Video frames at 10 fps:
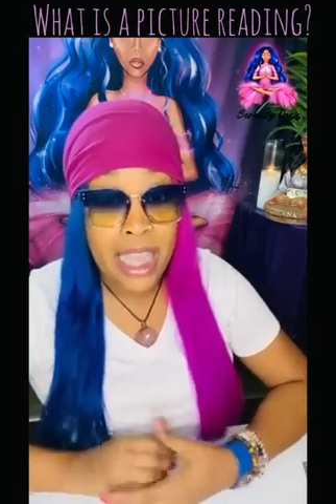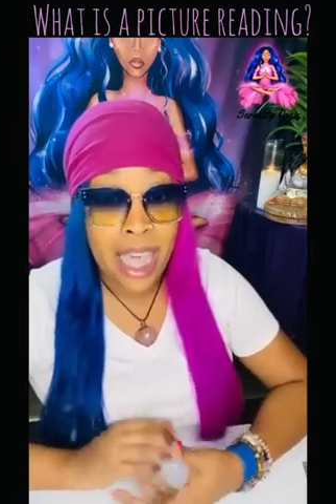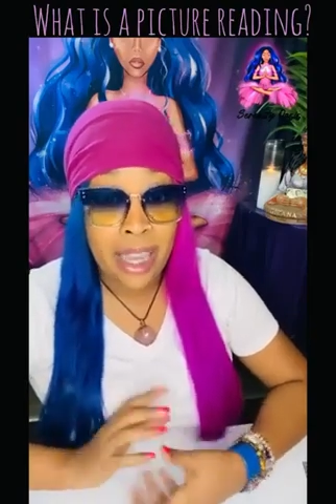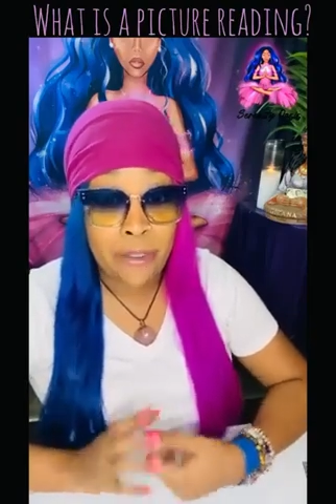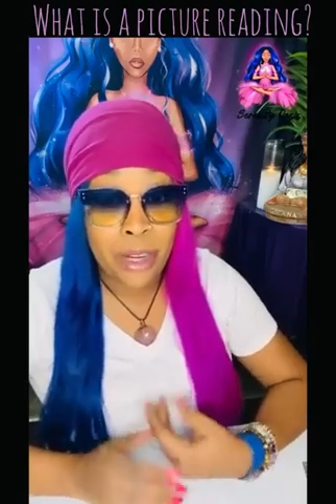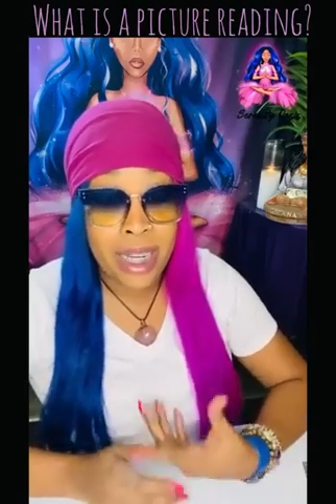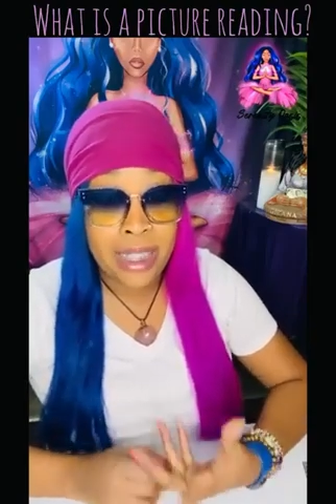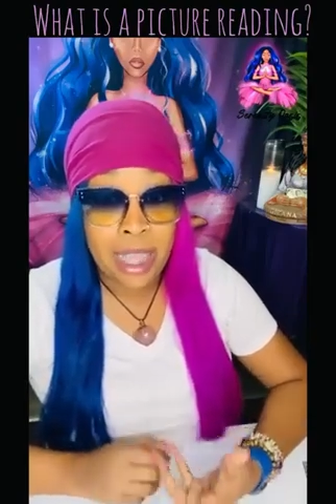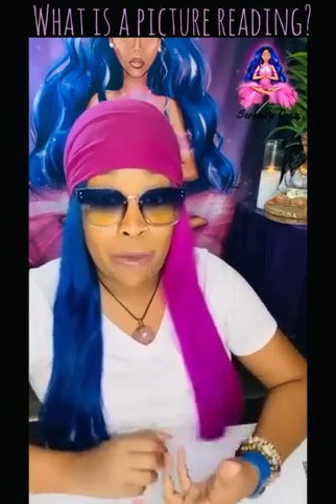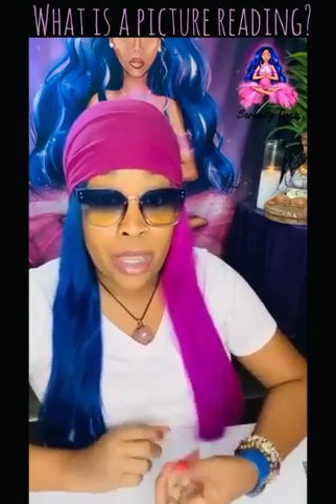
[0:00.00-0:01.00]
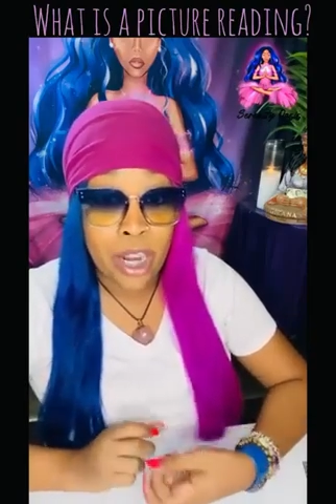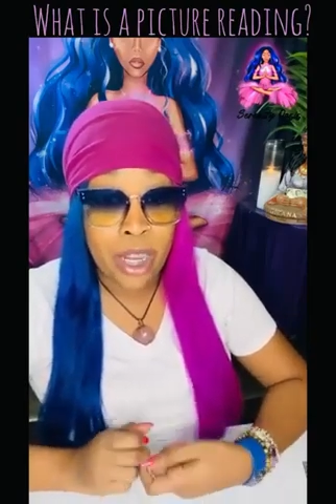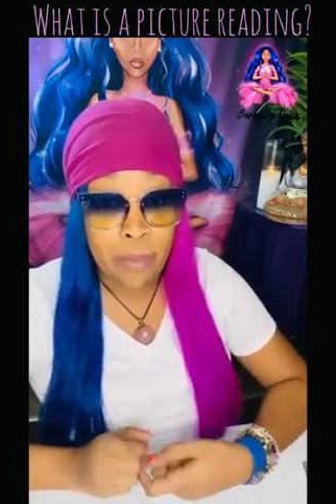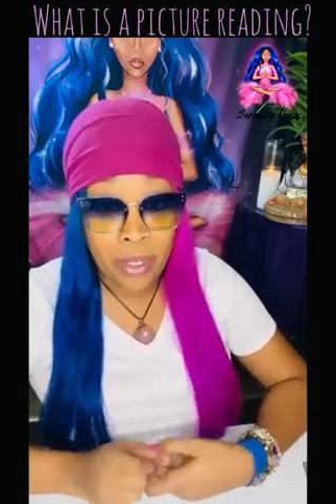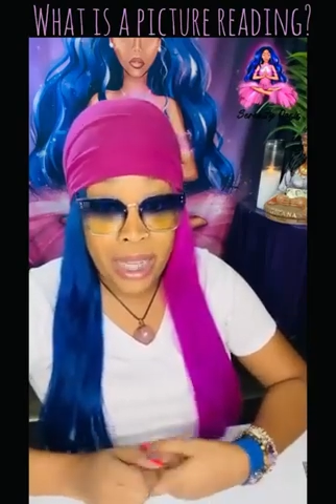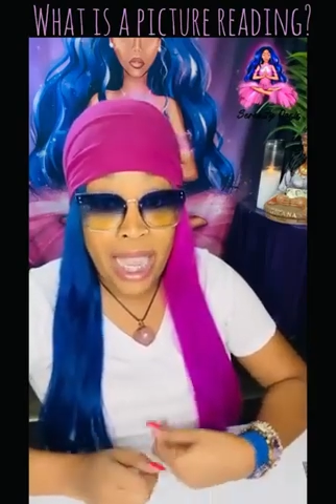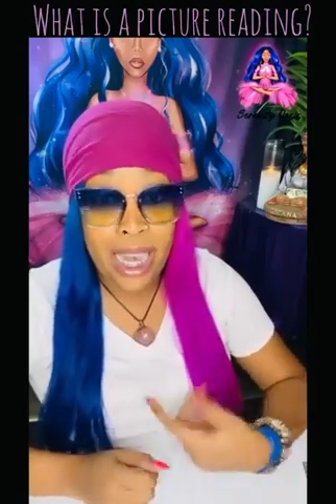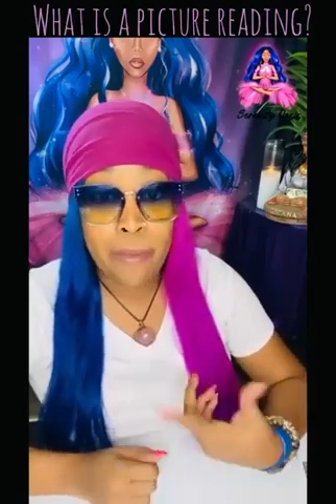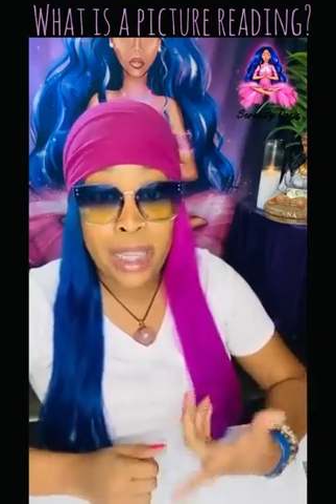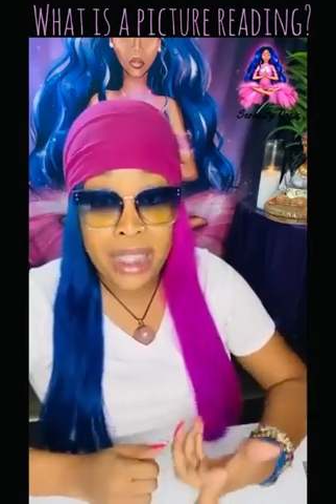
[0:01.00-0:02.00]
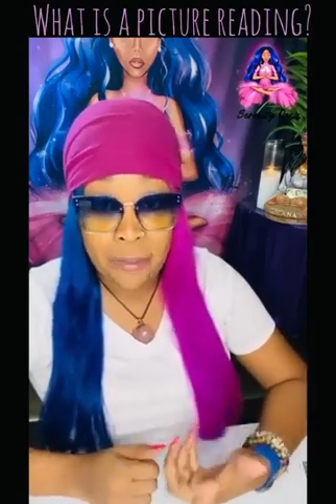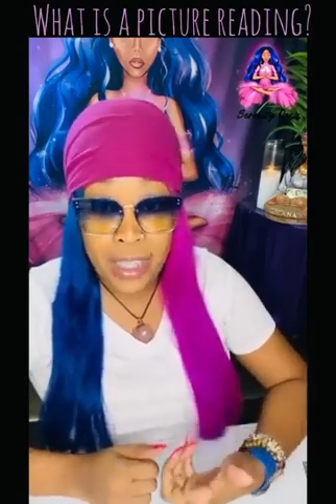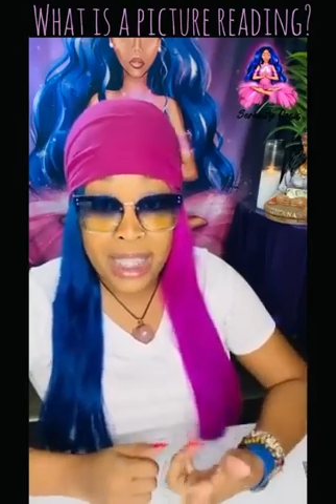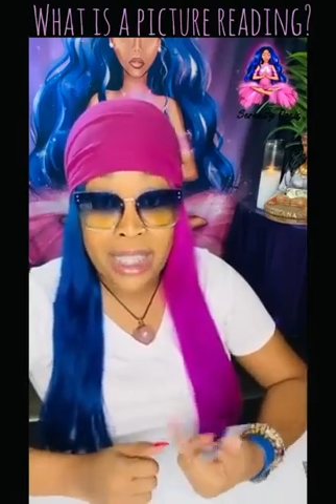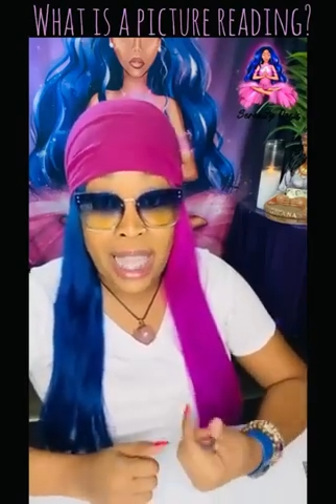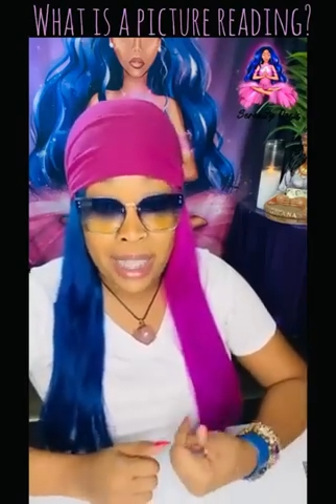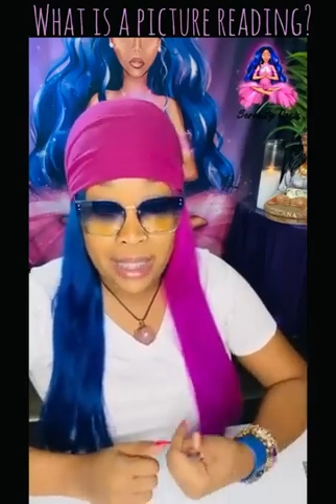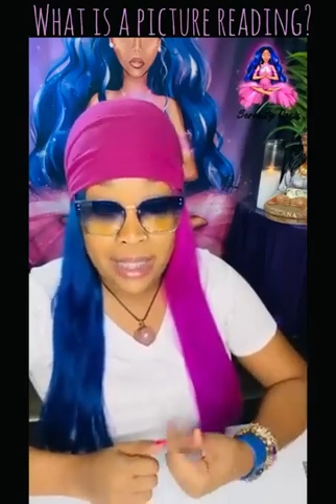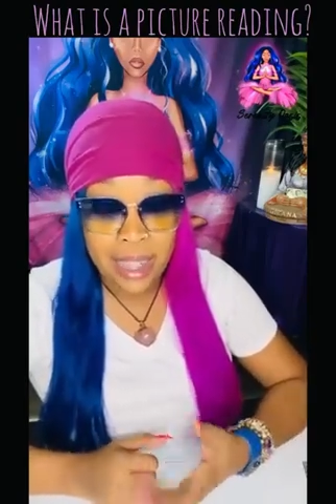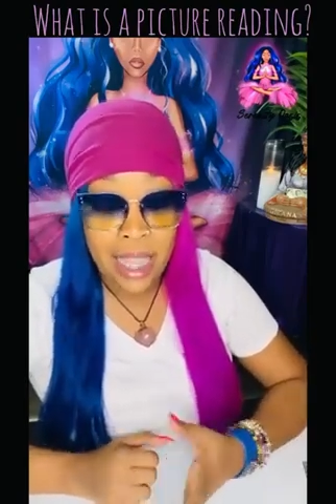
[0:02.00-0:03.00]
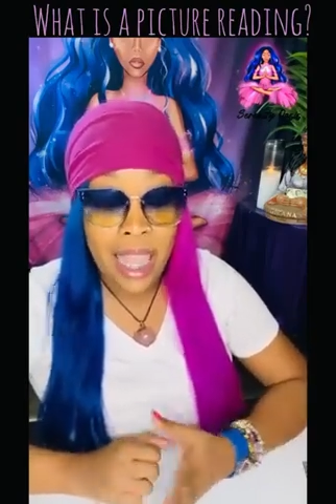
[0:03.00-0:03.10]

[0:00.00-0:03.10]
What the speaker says: however it is that we are communicating, but it's via text.